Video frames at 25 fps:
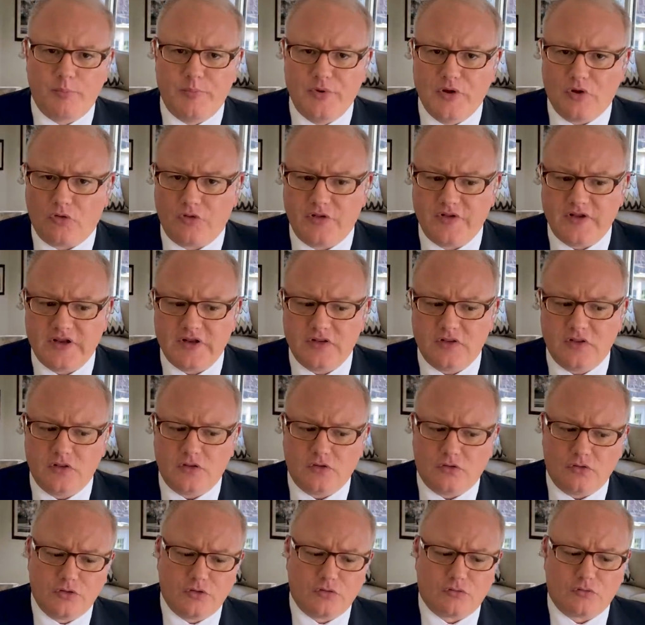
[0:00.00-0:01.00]
building
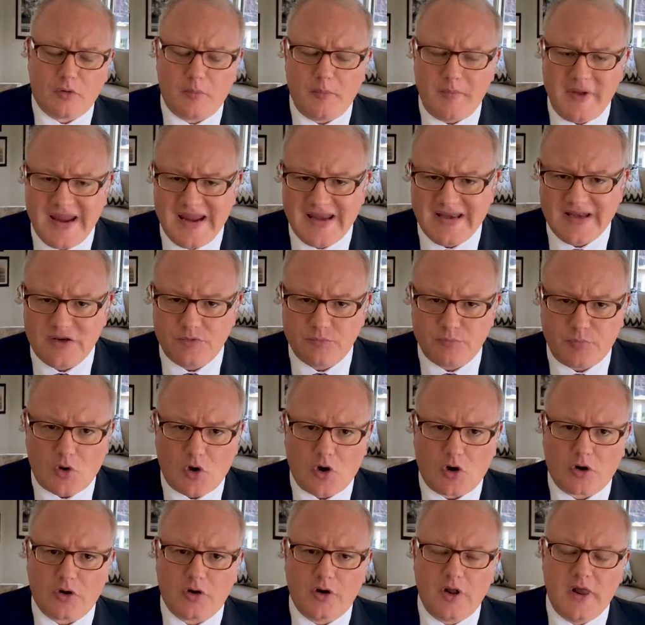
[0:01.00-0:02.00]
the remaining
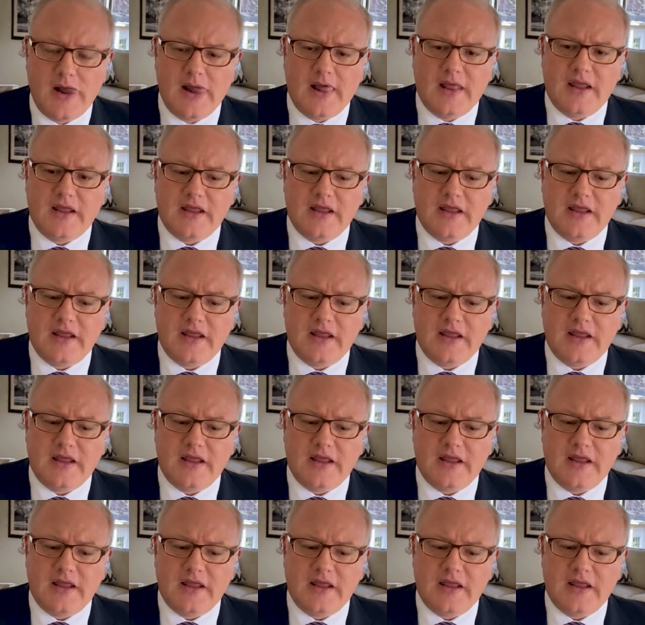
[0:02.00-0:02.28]
part